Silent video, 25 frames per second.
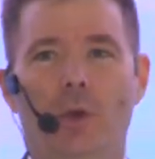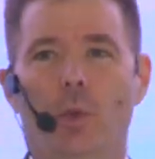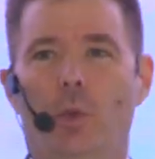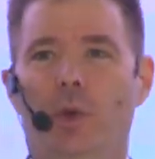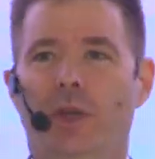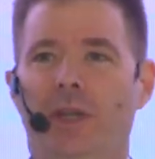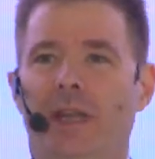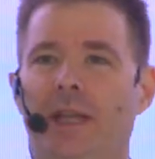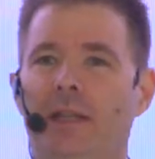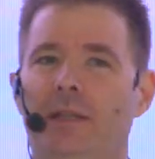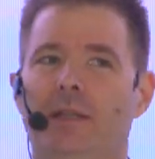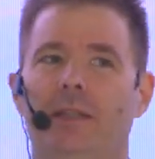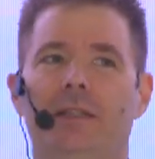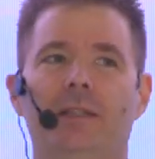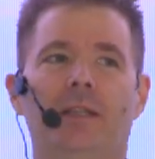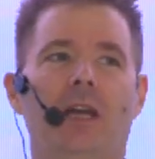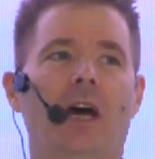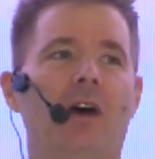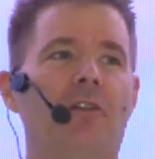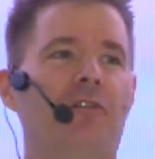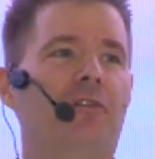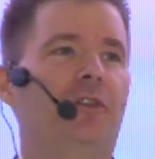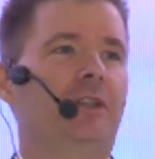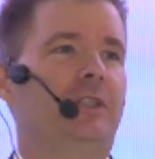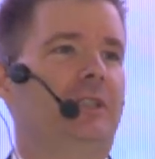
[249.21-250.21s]
We need the
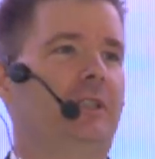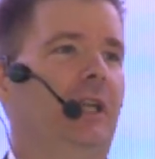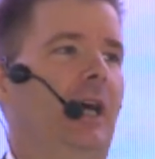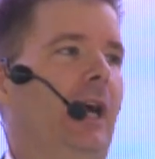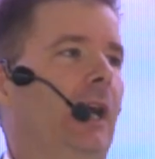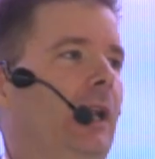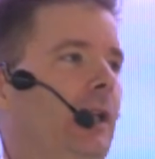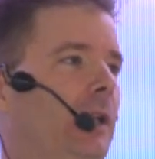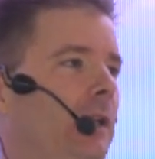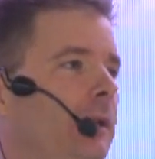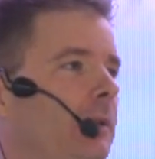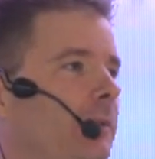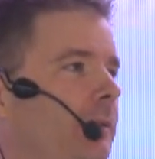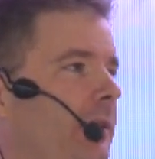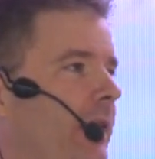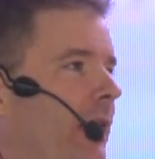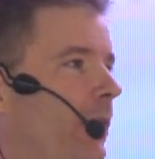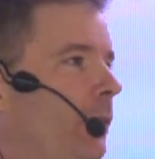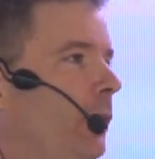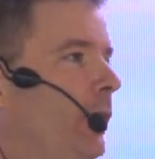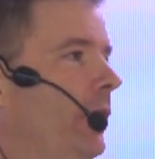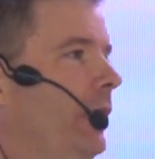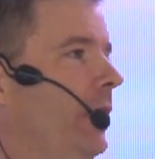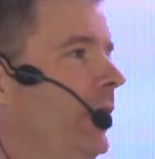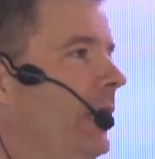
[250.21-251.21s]
toughest hull
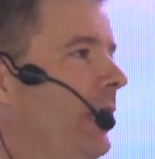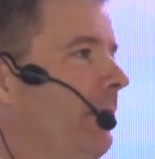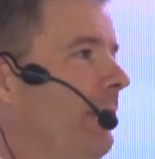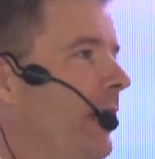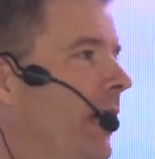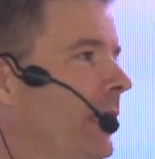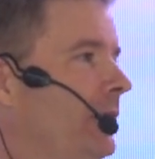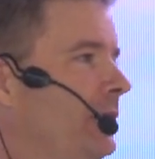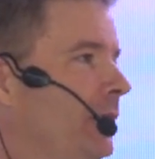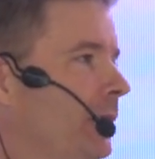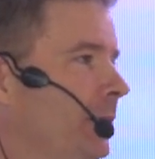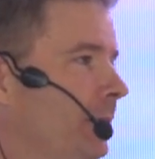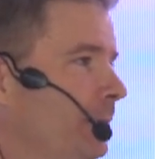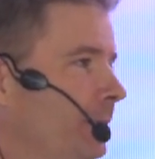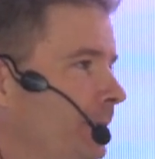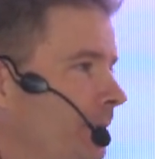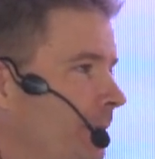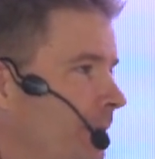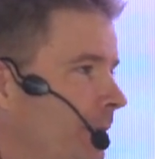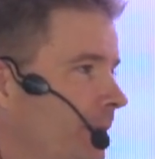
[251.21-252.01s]
that we can imagine.